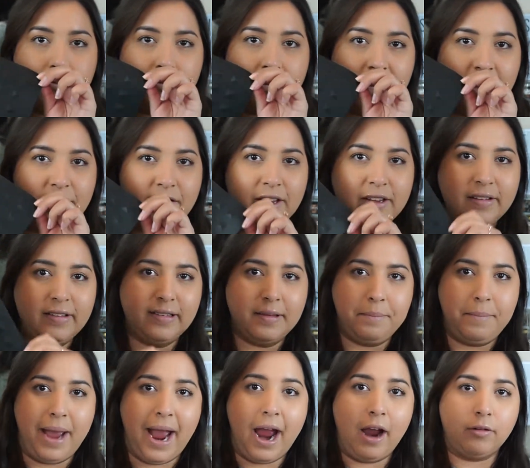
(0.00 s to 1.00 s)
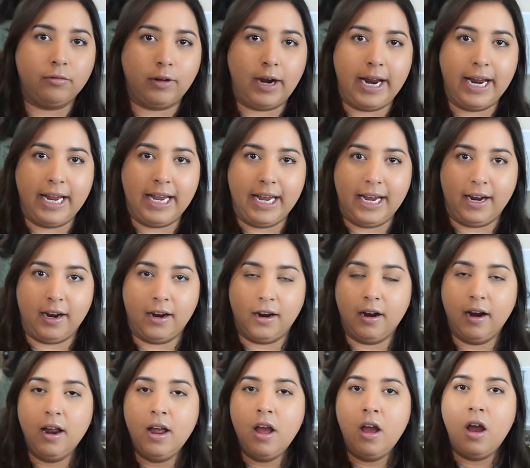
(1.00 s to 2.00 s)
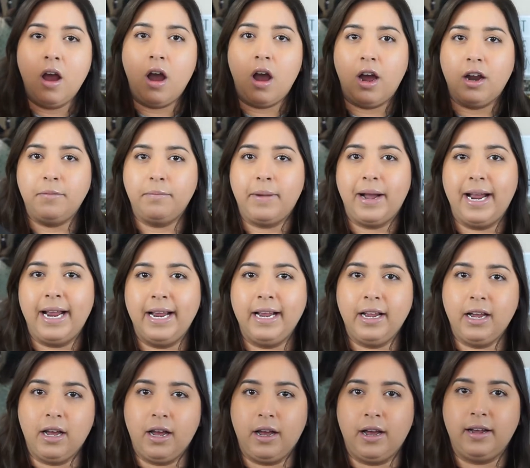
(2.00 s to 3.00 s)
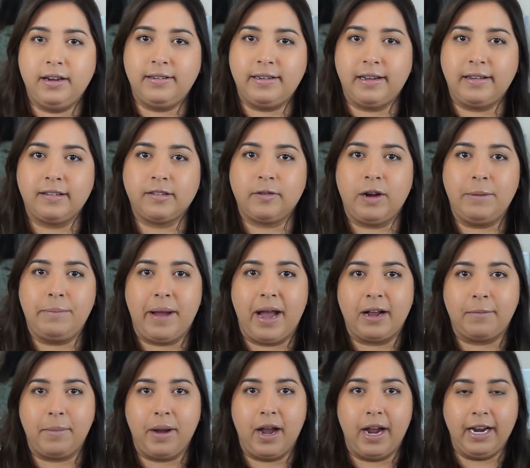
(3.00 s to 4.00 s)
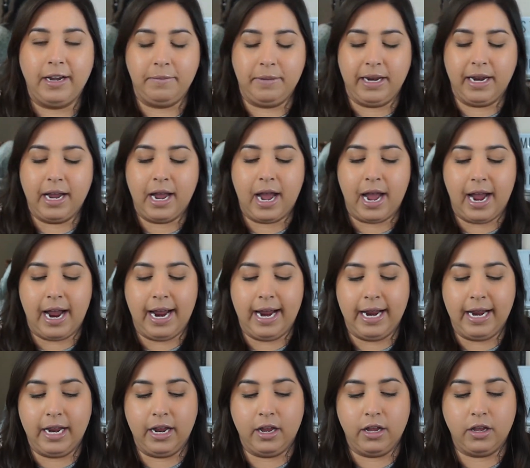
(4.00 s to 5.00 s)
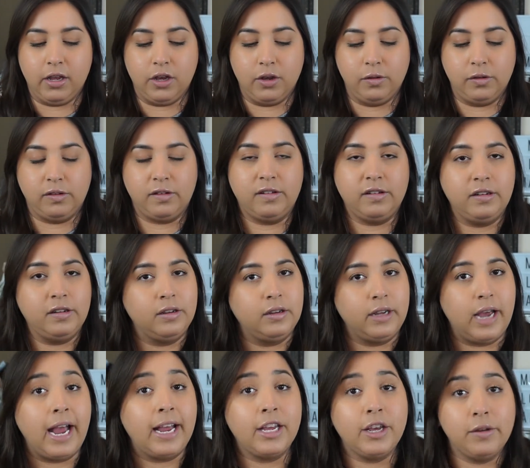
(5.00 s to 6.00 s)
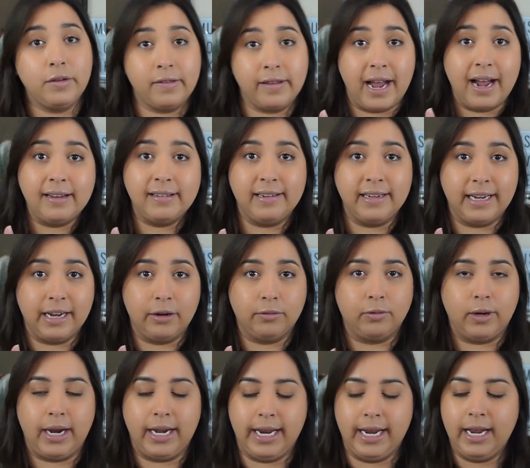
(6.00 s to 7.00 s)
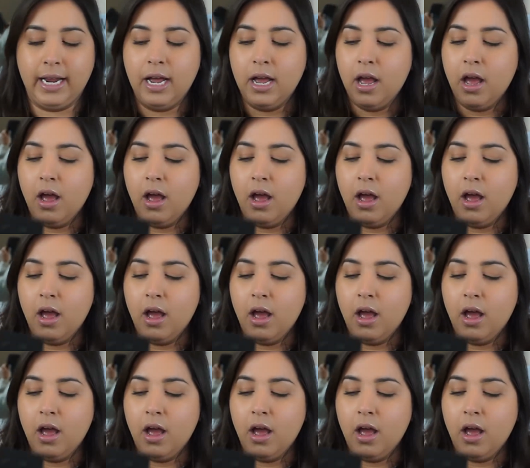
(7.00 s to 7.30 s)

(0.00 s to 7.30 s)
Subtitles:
this mat right here on my desk right back behind me. I used that to get ready.